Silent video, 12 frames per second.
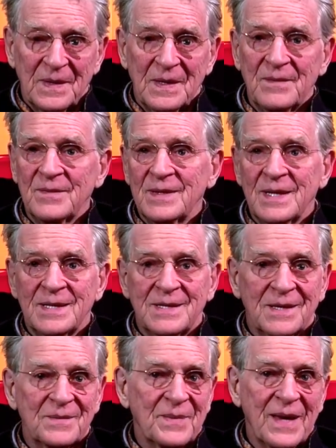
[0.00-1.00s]
Even they'd
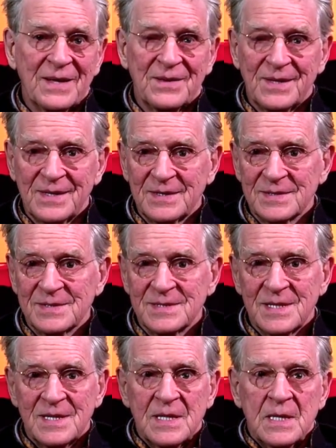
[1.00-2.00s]
done bad
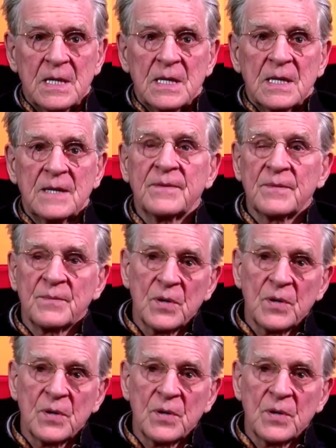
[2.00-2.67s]
things. Even